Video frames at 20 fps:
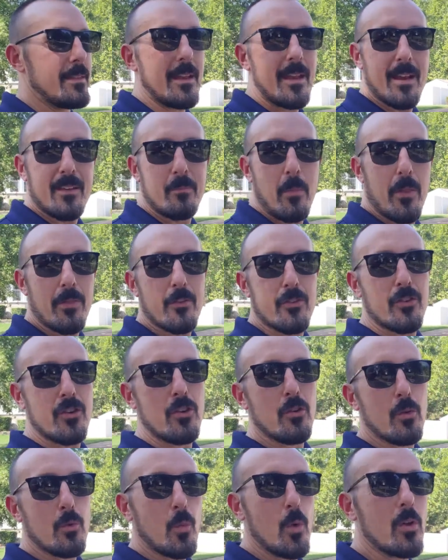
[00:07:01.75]
the next month or
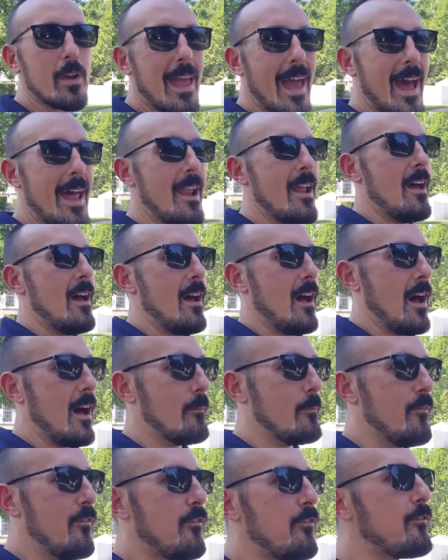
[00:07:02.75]
two, and we'll get
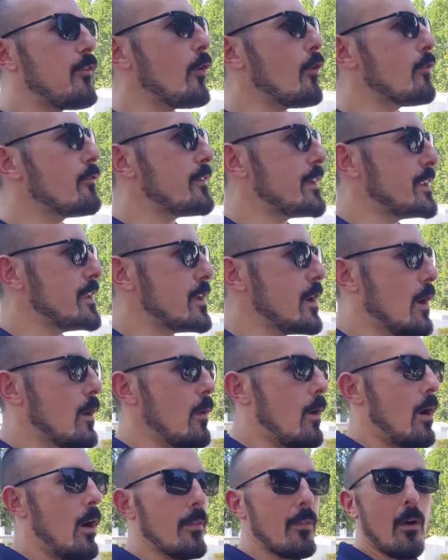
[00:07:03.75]
a full
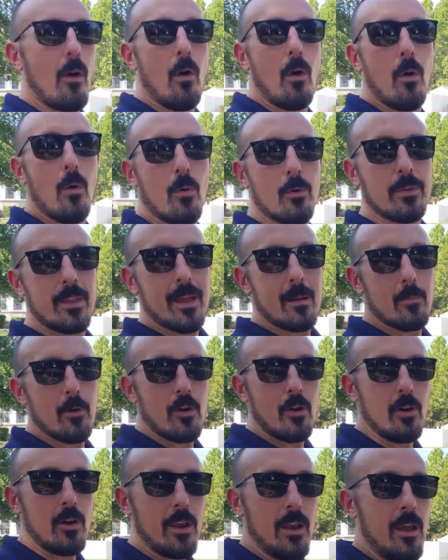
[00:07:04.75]
video on the whole
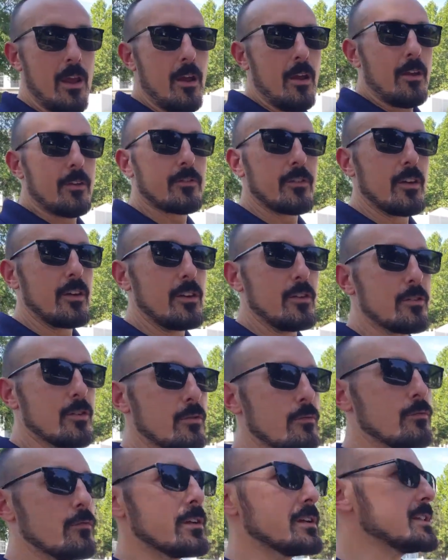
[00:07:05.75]
neighborhood so that you
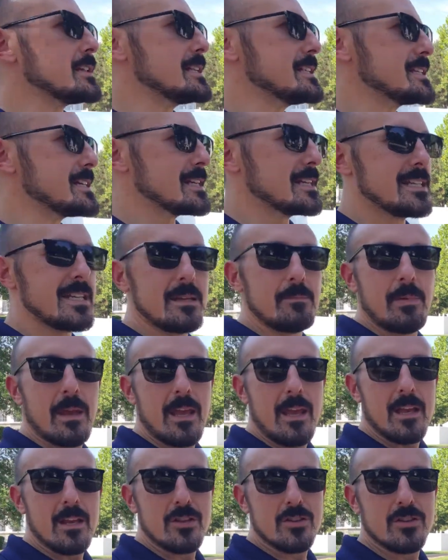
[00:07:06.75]
can really dig deep
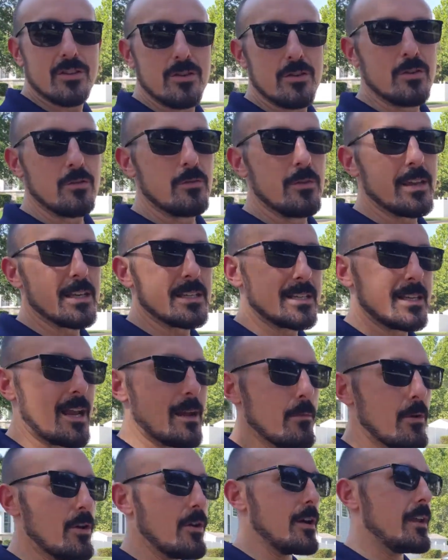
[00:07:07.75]
into this
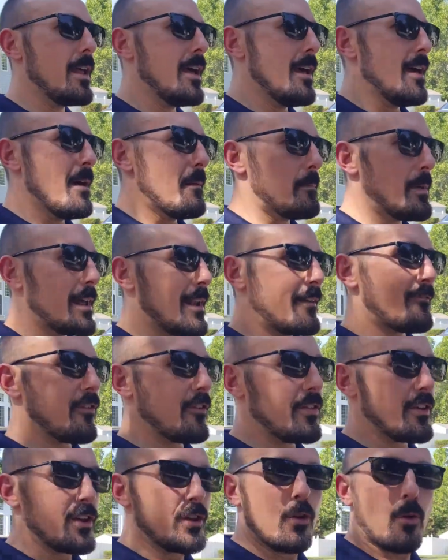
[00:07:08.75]
neighborhood. But
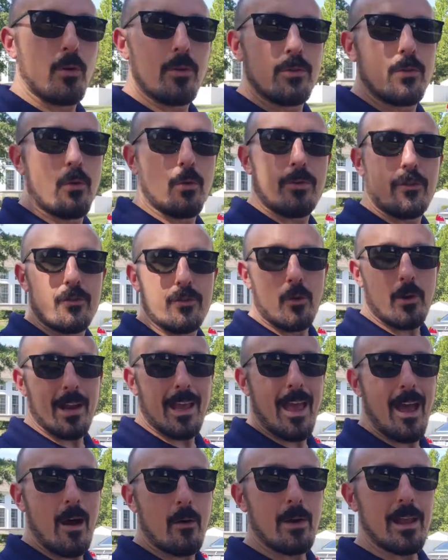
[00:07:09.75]
for the Northern York
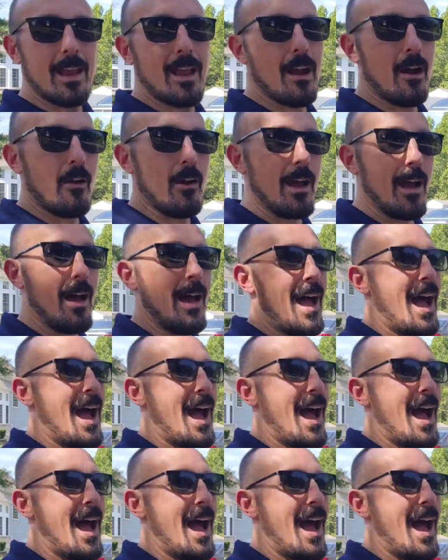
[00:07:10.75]
County area,